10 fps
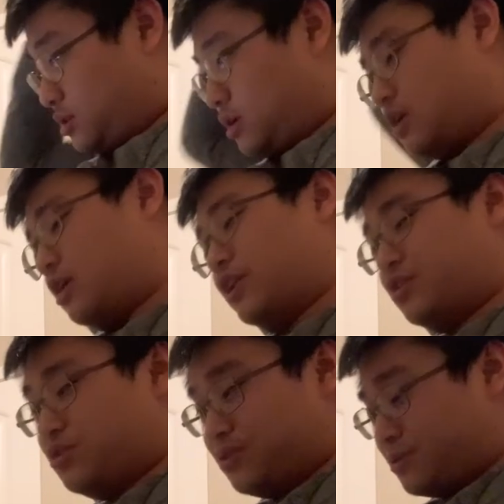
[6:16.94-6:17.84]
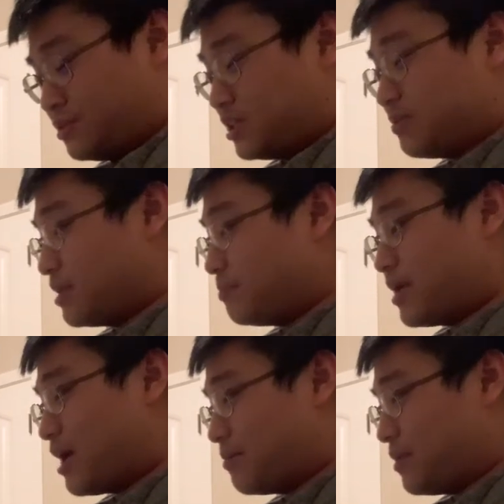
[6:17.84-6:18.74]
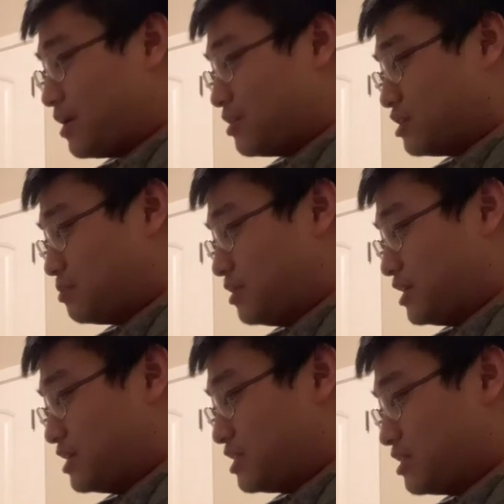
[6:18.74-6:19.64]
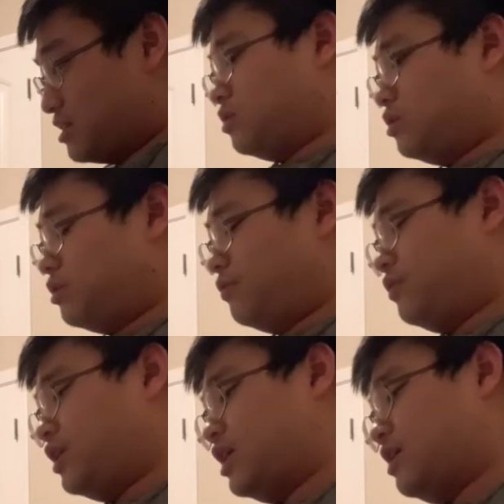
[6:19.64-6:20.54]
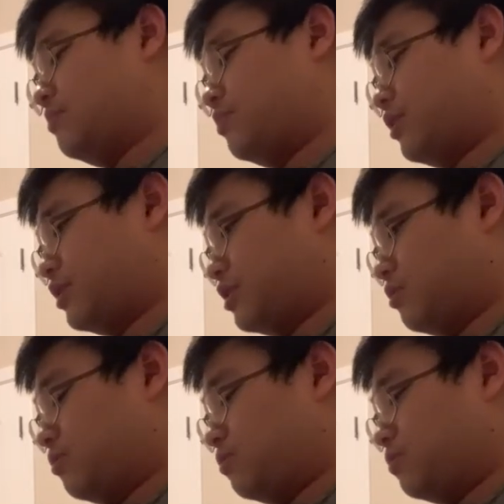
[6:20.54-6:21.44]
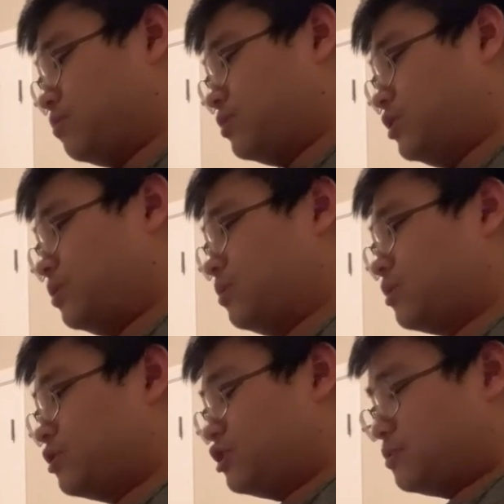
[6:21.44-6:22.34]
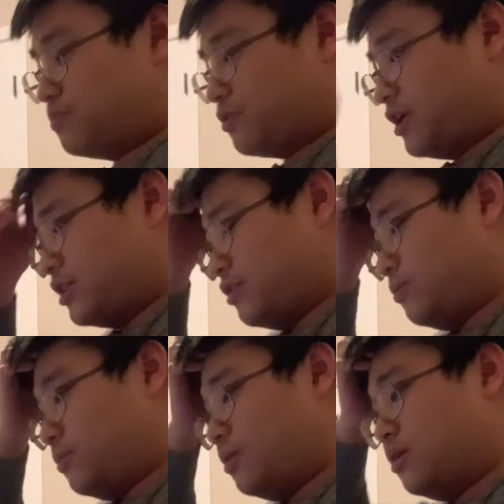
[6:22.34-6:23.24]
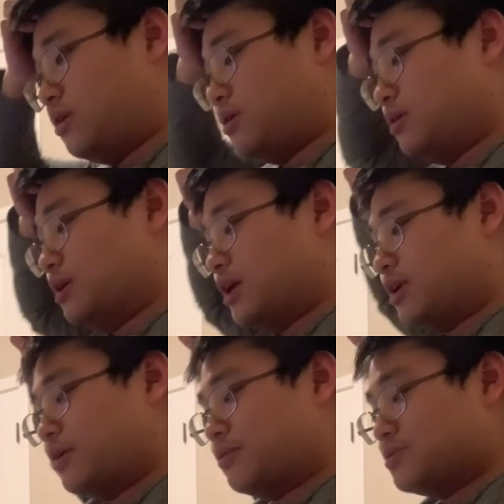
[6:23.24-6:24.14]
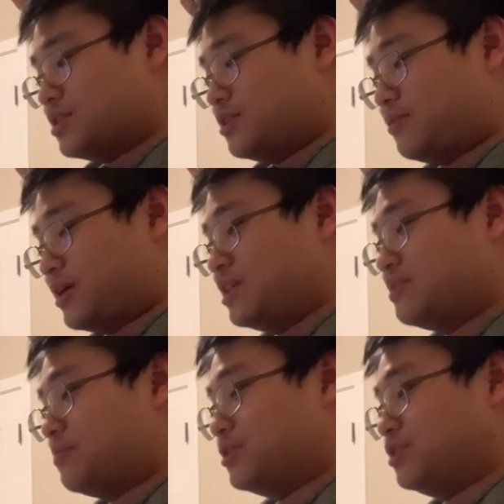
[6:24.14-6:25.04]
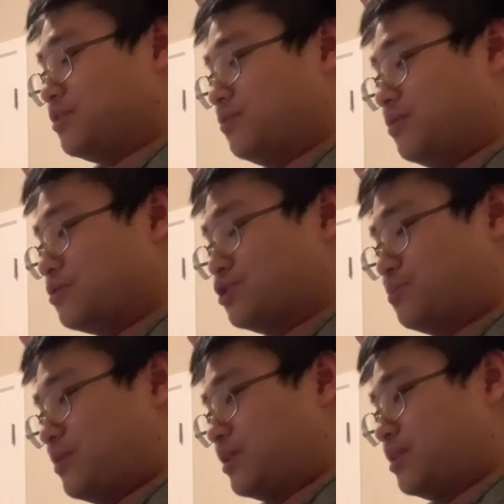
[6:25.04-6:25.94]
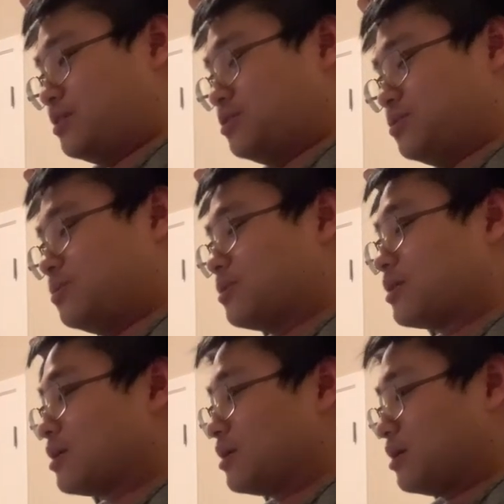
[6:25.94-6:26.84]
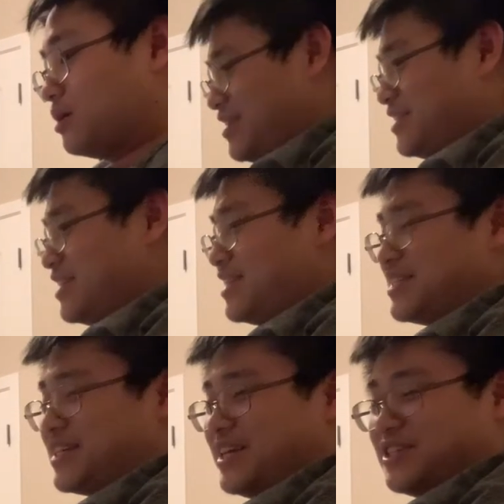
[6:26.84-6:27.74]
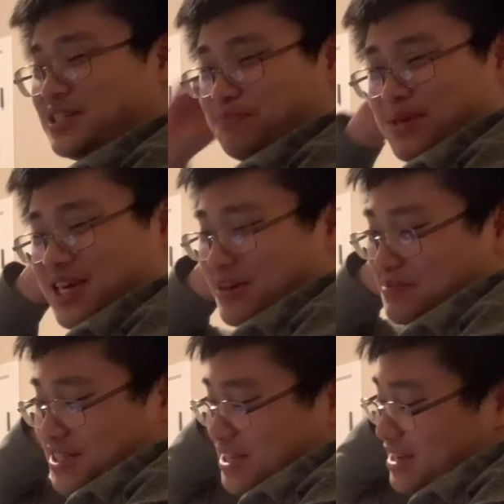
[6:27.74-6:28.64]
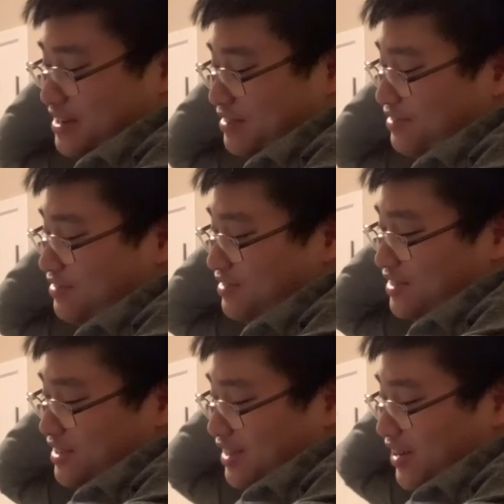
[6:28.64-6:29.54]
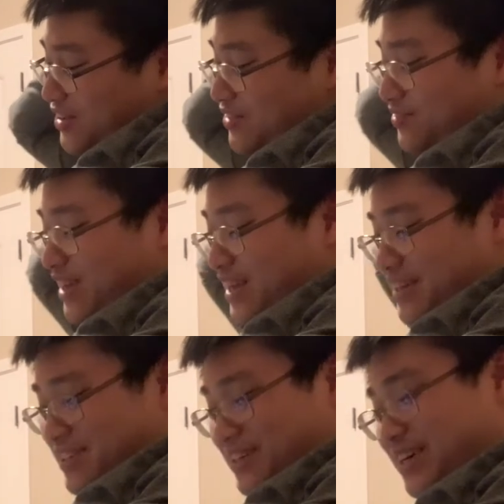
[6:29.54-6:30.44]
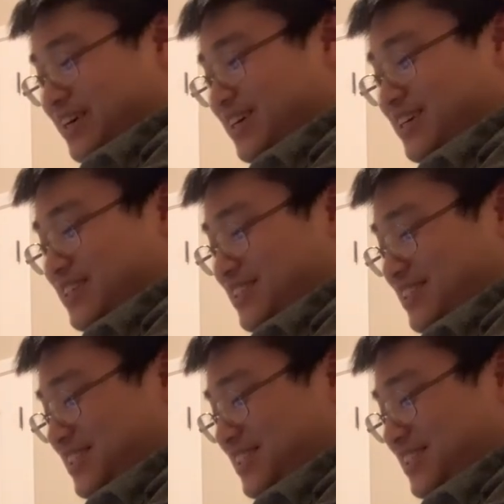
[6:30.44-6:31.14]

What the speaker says: Oh, I knew there was something bad about this place. Yo, if you can't break the door, just break the wall. I don't see why he's punching the wall. Just break the door. Did this kid just pee himself? Oh my gosh.